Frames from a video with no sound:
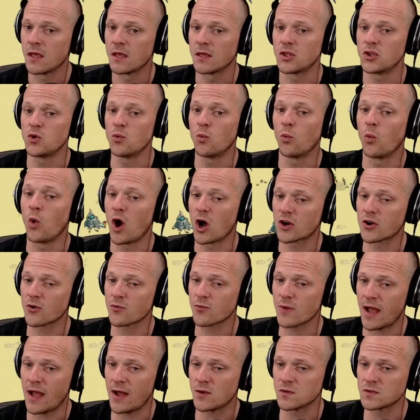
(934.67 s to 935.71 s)
You walk
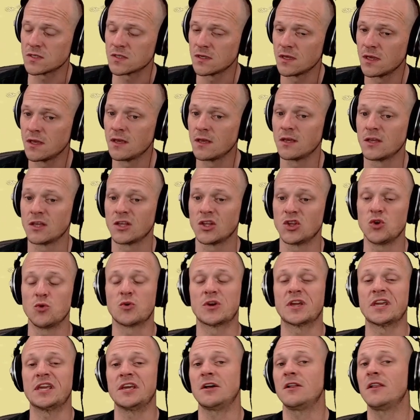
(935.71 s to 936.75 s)
around, you
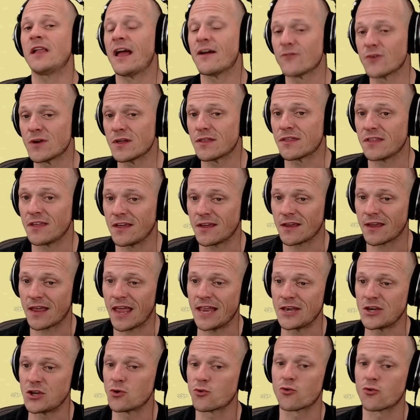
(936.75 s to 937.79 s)
kill everything,
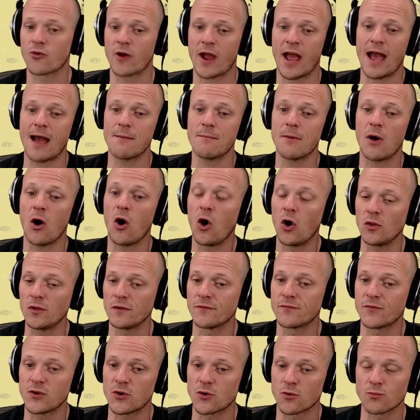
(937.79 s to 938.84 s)
and you grab all
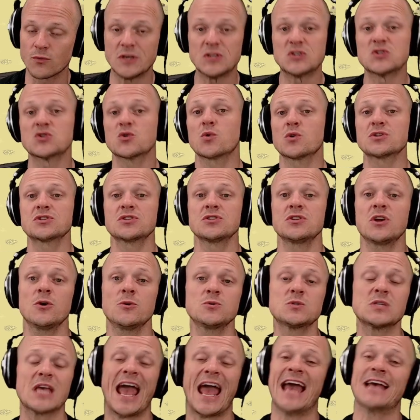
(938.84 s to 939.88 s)
of your resource
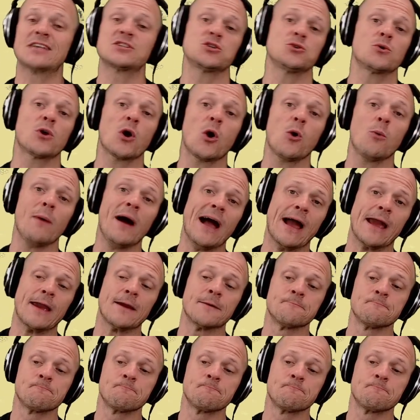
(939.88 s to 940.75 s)
nodes as you go by.